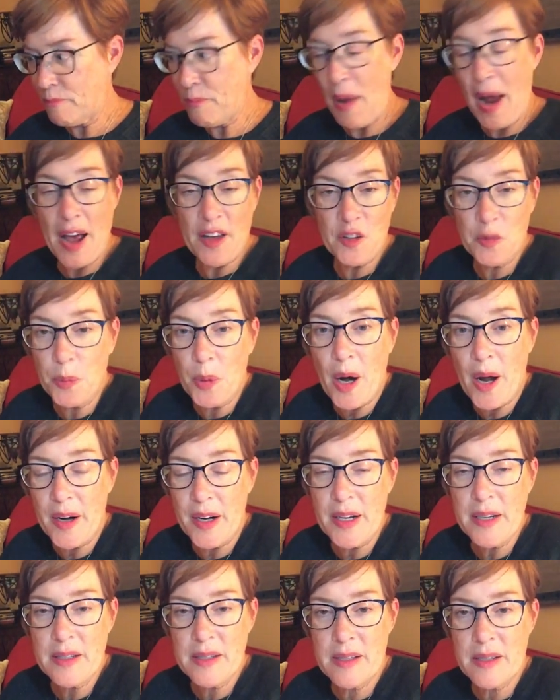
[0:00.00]
bath
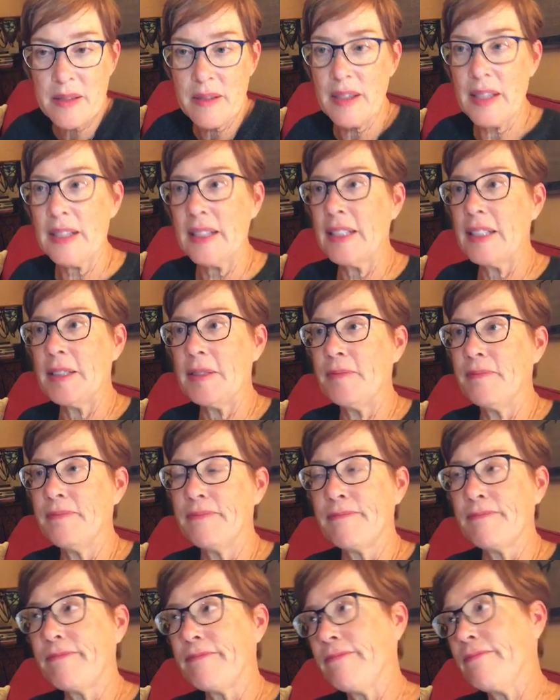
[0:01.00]
products,
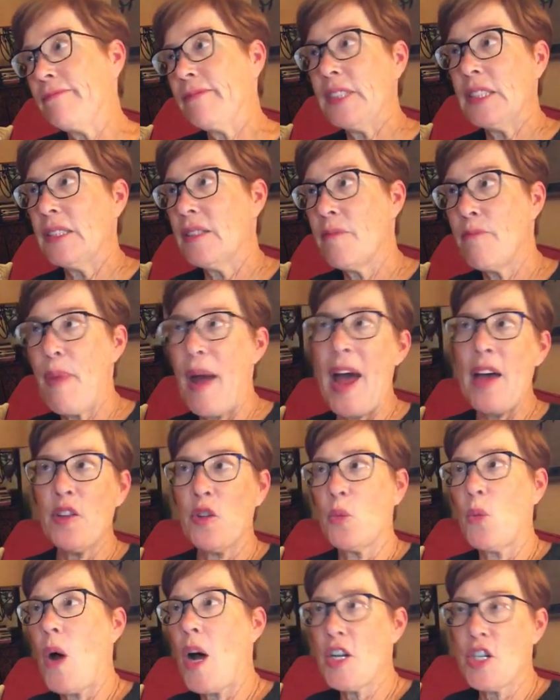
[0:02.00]
um,
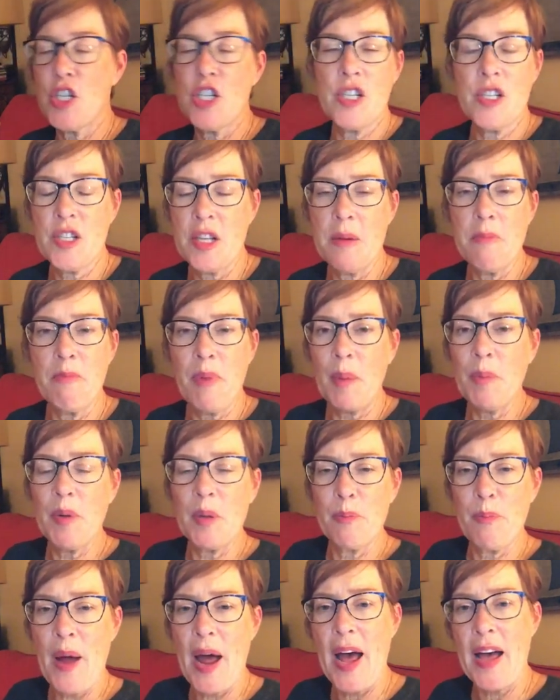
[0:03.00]
bath washes, and
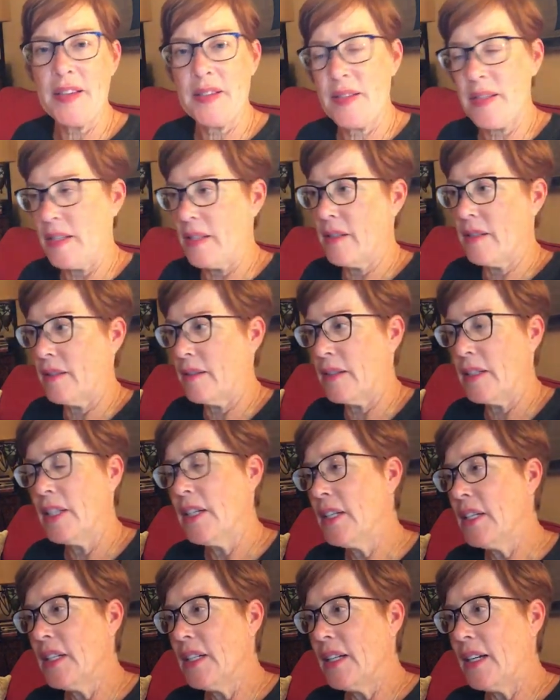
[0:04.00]
bubble baths, and
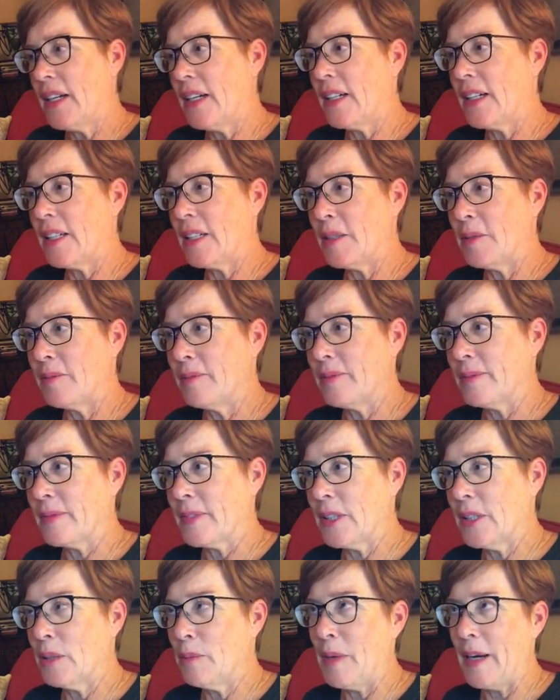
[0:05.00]
um,
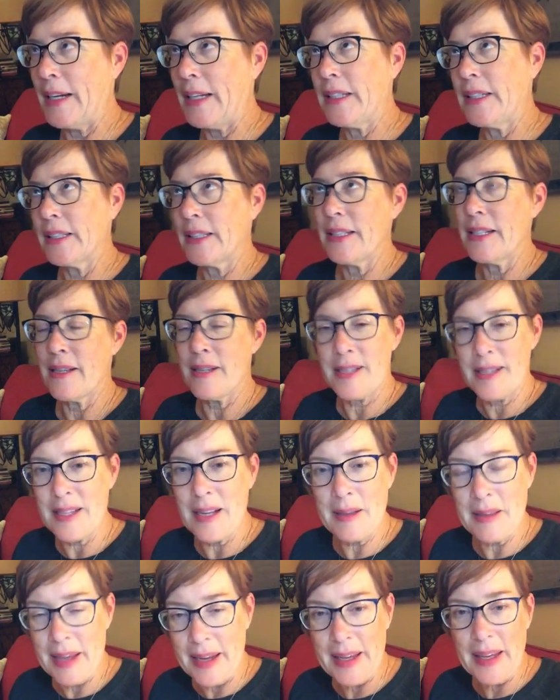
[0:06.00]
oh my goodness!
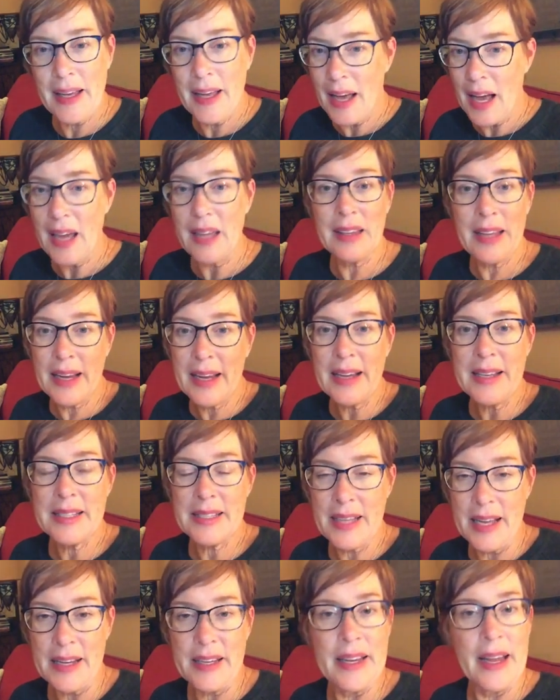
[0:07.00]
Uh, like uh, like I
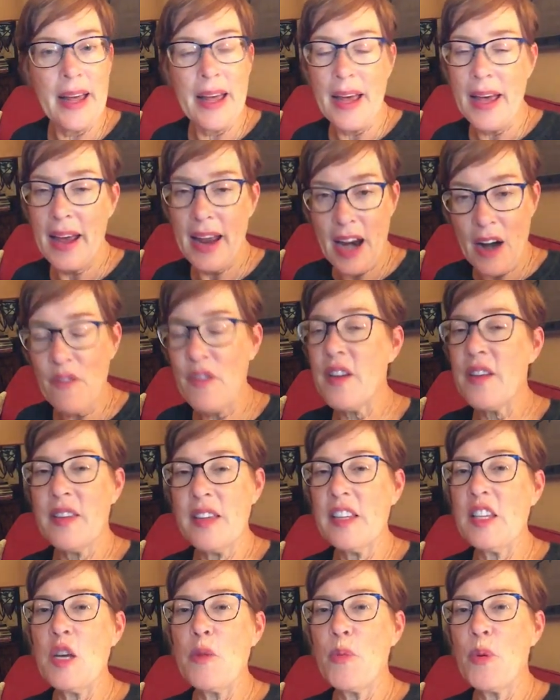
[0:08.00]
said,
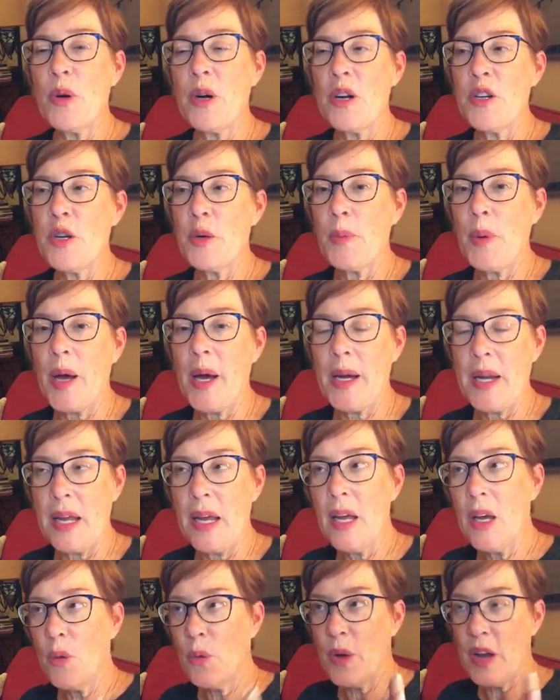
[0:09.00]
everything that you put on your body.
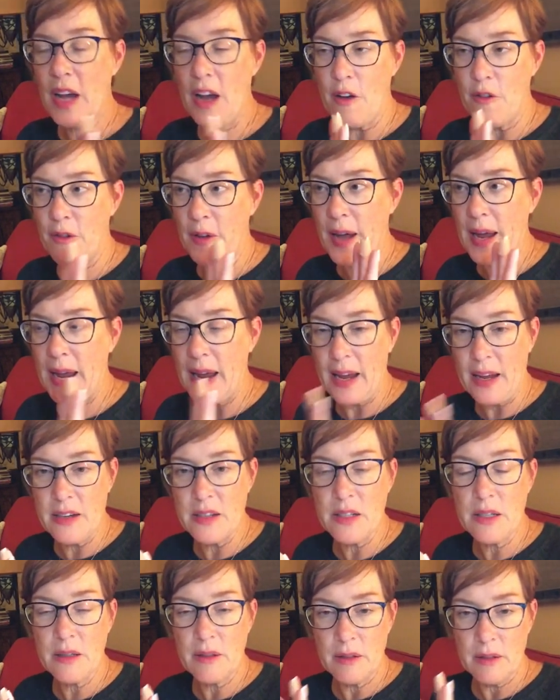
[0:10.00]
We have
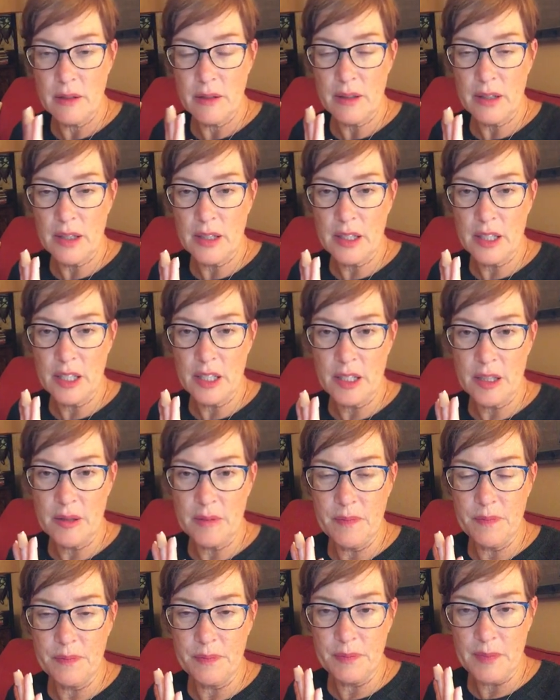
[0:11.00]
hand
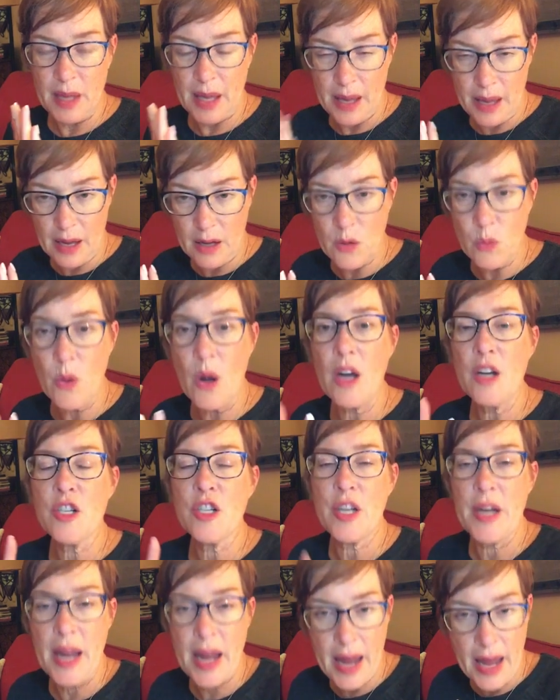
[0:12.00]
um, hand
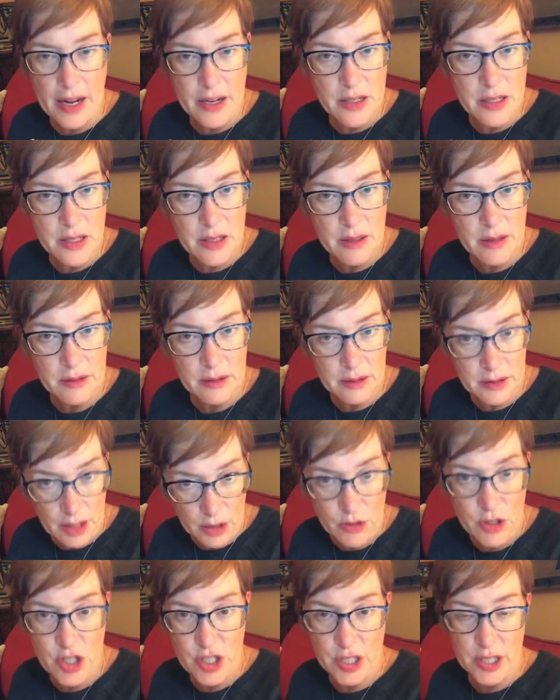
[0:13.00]
wash and hand
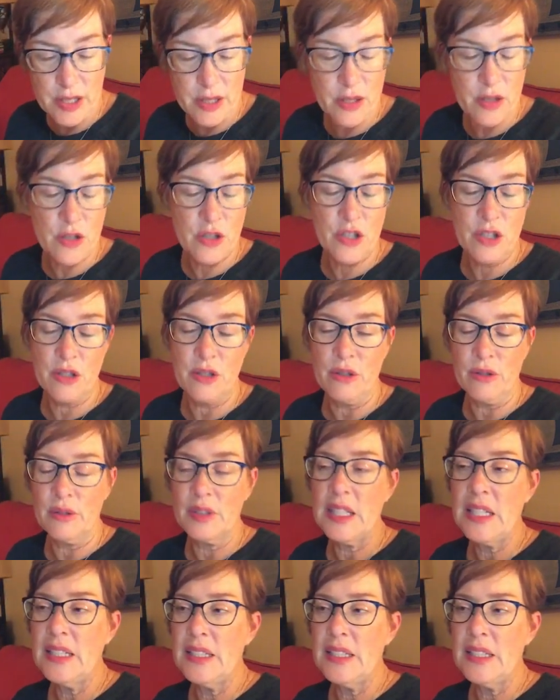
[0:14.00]
lotions too,